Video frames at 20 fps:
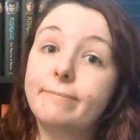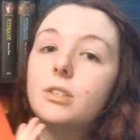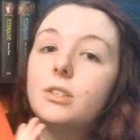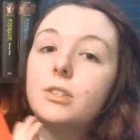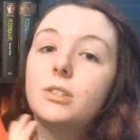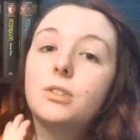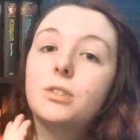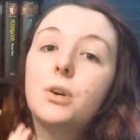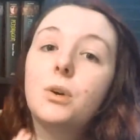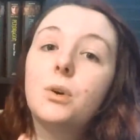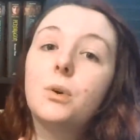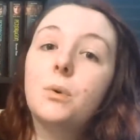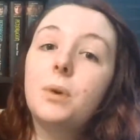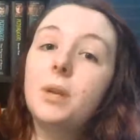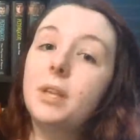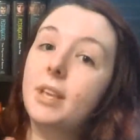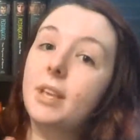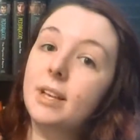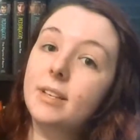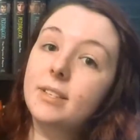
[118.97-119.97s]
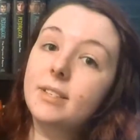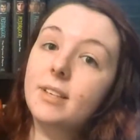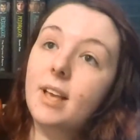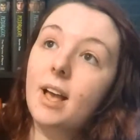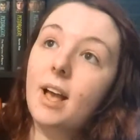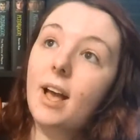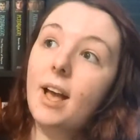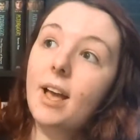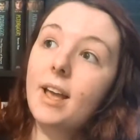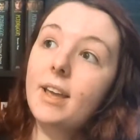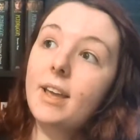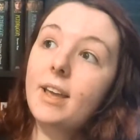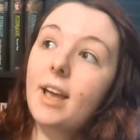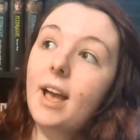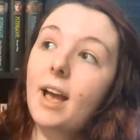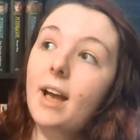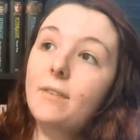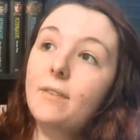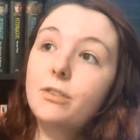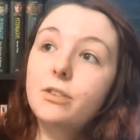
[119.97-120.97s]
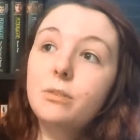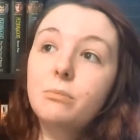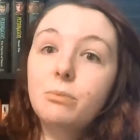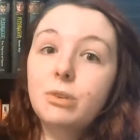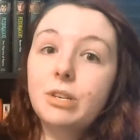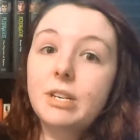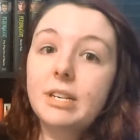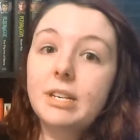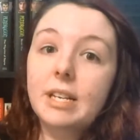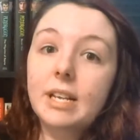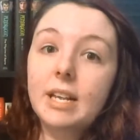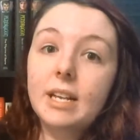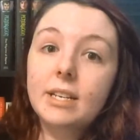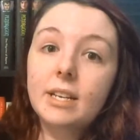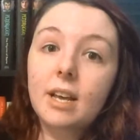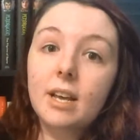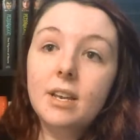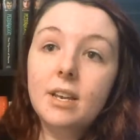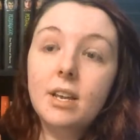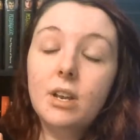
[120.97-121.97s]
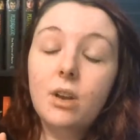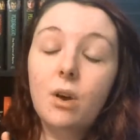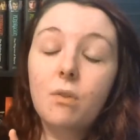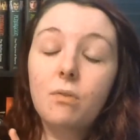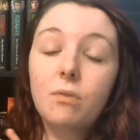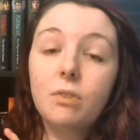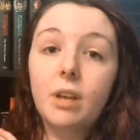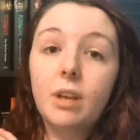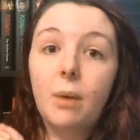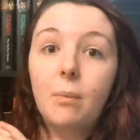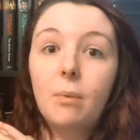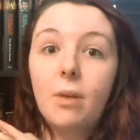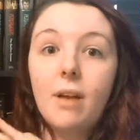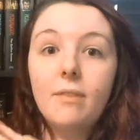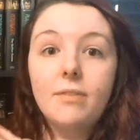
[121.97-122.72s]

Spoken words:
So yes, I have some reading to get done and hopefully I will